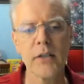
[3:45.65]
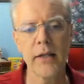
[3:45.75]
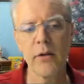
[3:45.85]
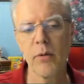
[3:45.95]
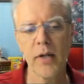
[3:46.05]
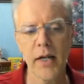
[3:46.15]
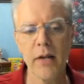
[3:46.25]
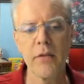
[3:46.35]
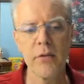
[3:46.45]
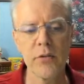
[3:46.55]
I can go into any
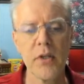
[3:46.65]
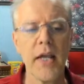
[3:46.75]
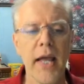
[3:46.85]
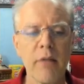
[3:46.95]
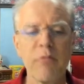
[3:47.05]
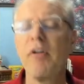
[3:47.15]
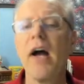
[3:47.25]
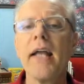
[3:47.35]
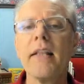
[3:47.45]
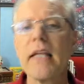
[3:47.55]
of these and
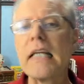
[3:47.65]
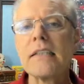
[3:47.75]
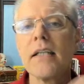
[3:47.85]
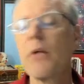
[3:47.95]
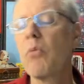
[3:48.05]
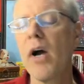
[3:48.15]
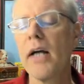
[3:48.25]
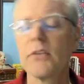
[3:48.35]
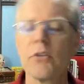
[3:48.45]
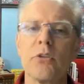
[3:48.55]
find things that I
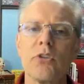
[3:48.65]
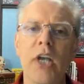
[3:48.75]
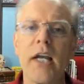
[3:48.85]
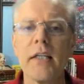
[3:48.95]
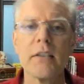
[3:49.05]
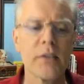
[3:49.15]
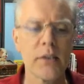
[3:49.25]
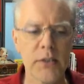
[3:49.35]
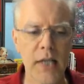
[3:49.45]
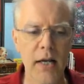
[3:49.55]
want to change the
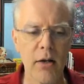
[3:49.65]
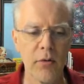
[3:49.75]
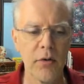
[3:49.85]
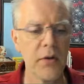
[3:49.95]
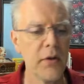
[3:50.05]
sound.